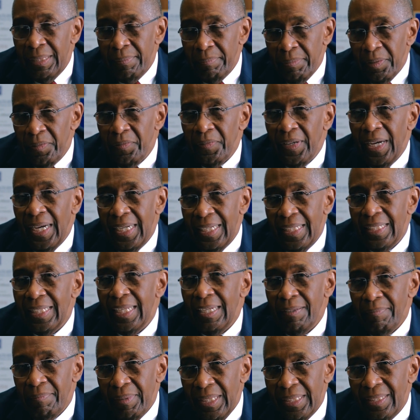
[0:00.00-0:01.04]
providing
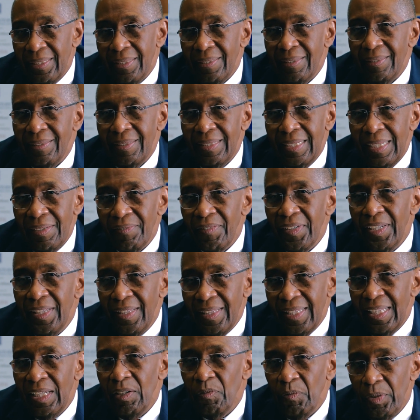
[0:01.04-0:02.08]
that message, and
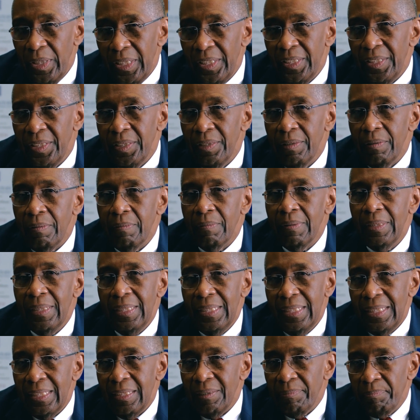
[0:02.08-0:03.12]
everything we do
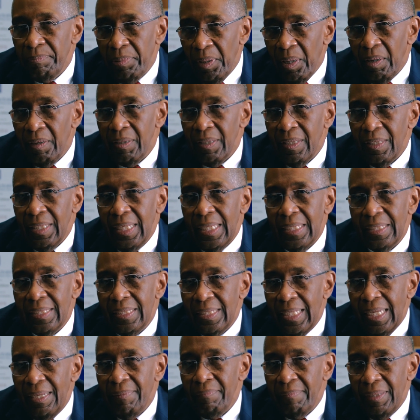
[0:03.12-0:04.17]
is part of
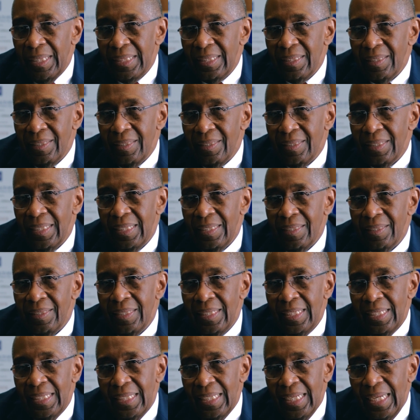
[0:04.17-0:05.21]
that message,
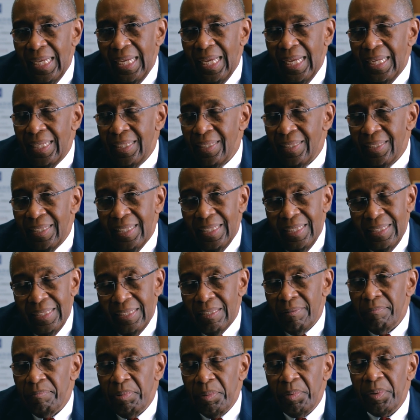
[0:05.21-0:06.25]
and
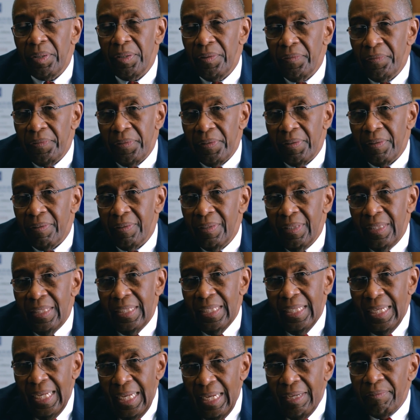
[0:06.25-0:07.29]
it's important for
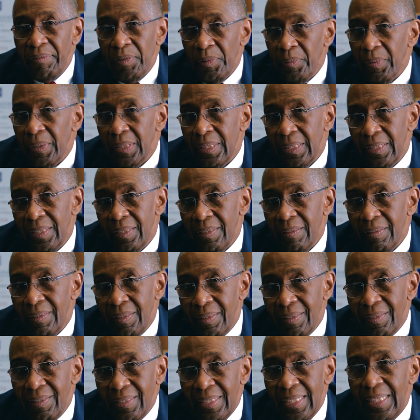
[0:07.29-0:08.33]
everyone
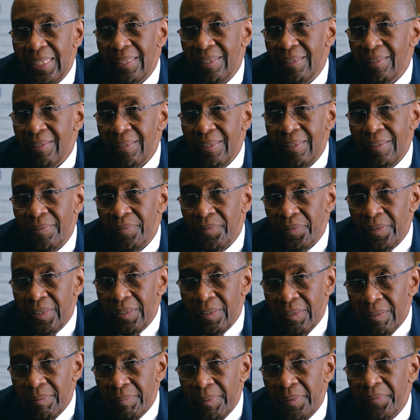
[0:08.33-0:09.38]
to see us and for
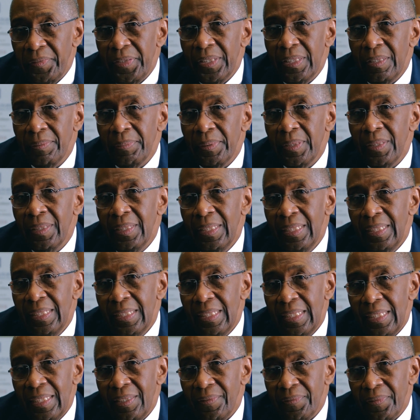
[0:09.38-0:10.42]
us to be visible
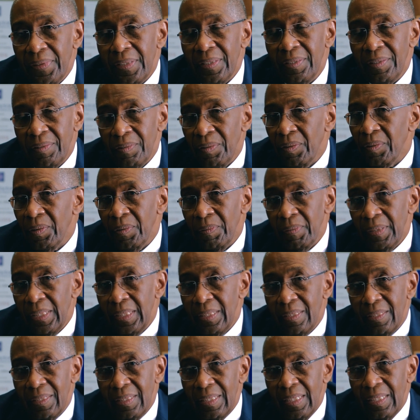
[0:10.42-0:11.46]
and for us to
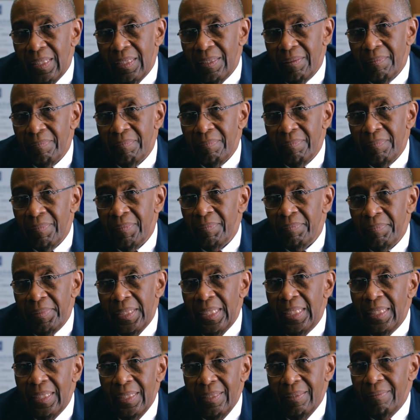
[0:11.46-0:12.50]
always
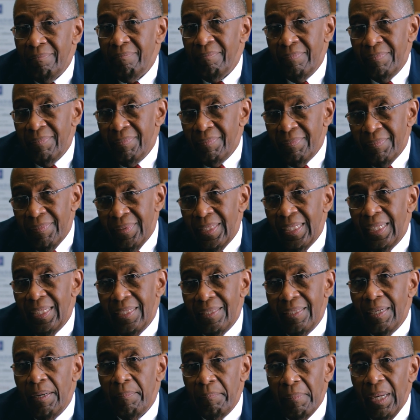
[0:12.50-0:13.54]
be
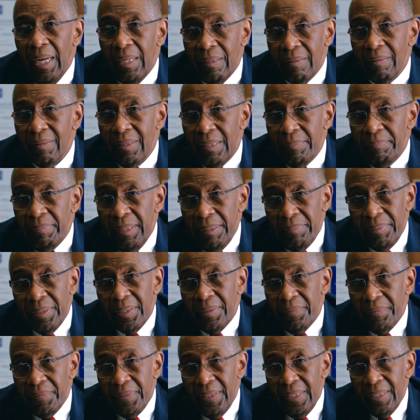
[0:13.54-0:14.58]
a model that people
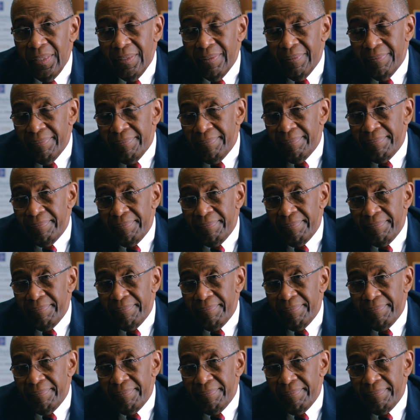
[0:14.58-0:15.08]
can follow.